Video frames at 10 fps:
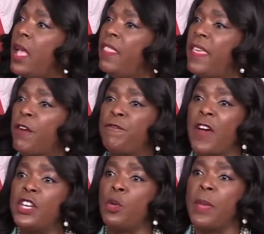their
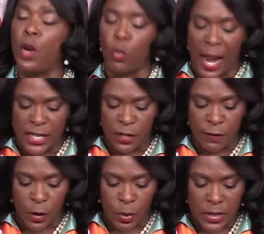fundamental right to
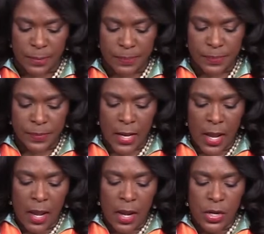vote.
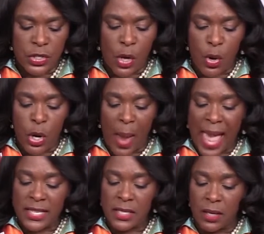So you
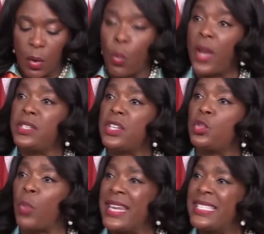ask, what does
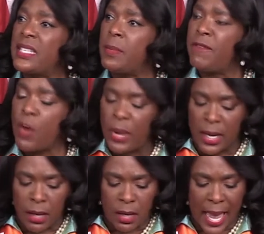racism in voting
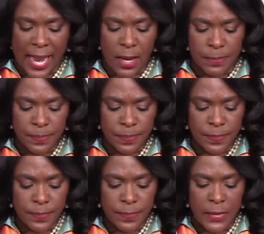look like?
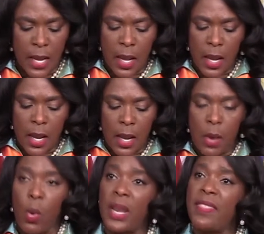
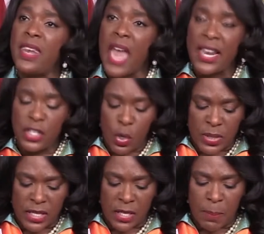Well, in the
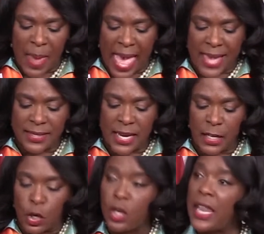not-so-distant past, it
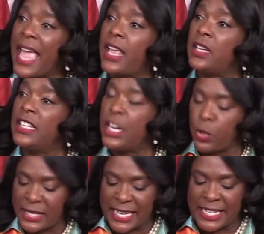looked like
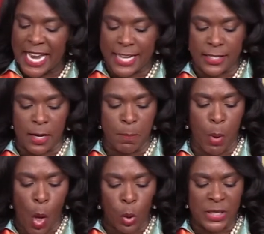literacy tests and
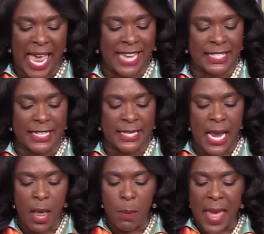poll taxes,
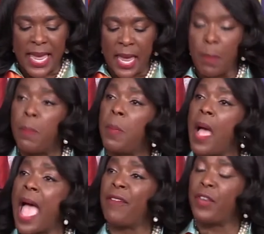making
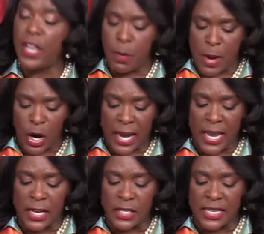African
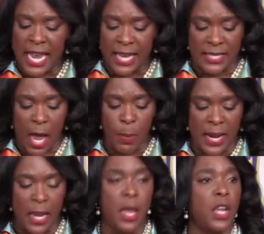Americans guess how many